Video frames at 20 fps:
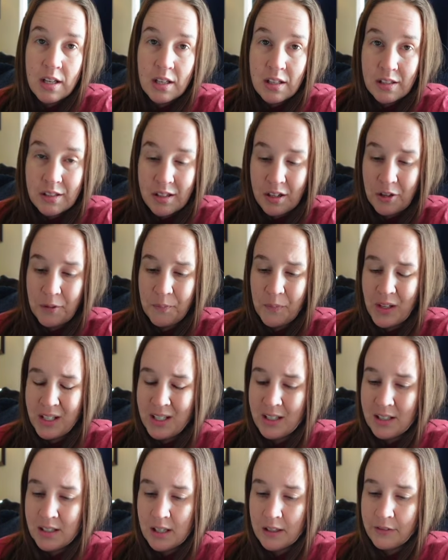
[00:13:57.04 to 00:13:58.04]
So it
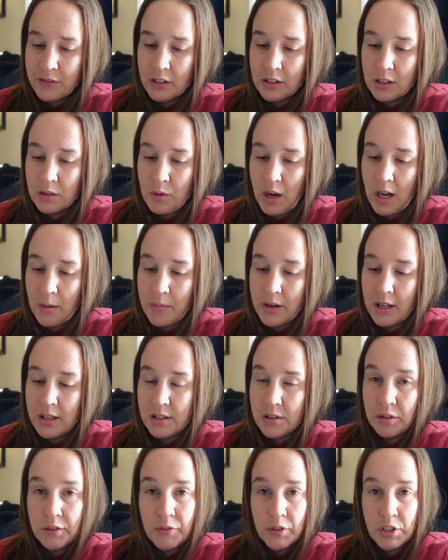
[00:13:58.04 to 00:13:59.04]
did sit for a little while, but it
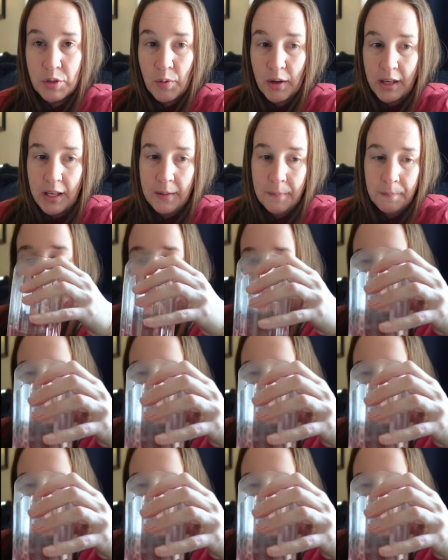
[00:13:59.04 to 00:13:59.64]
sold for $20.